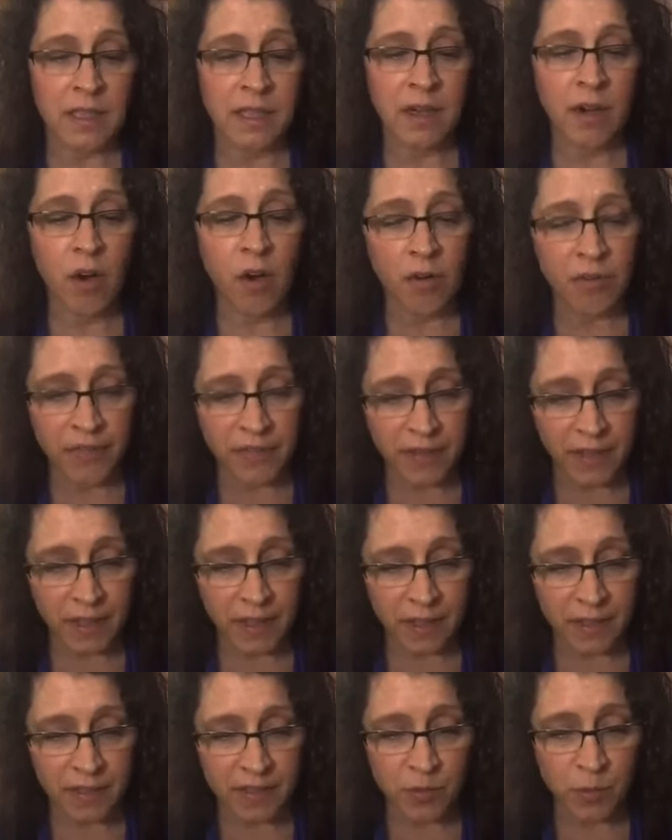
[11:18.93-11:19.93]

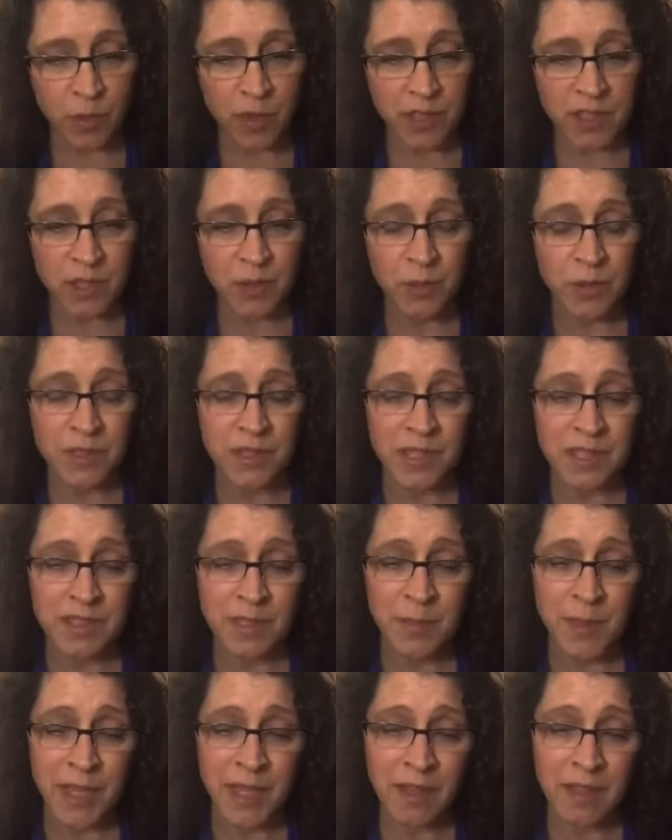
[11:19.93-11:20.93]
Coffee is why she wanted
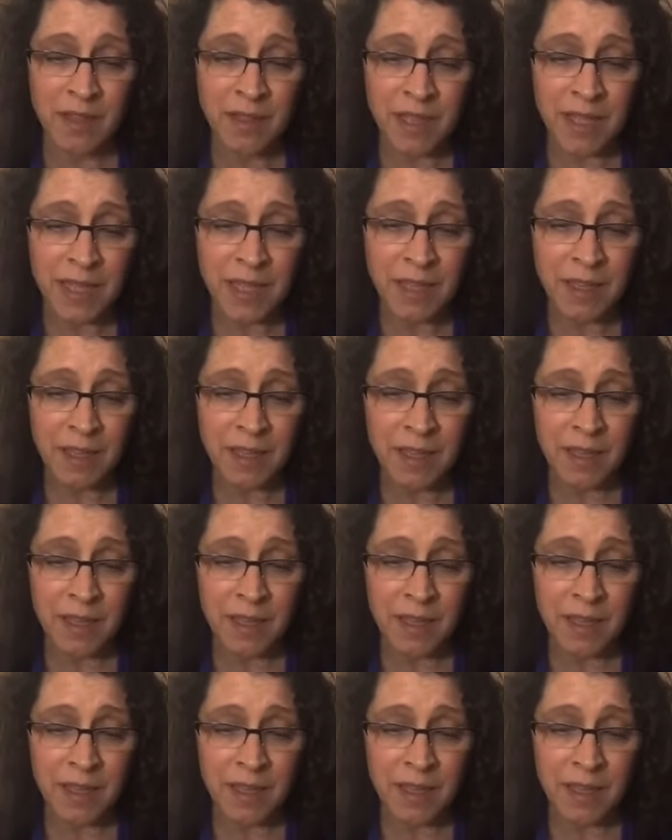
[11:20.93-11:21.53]
to meet early.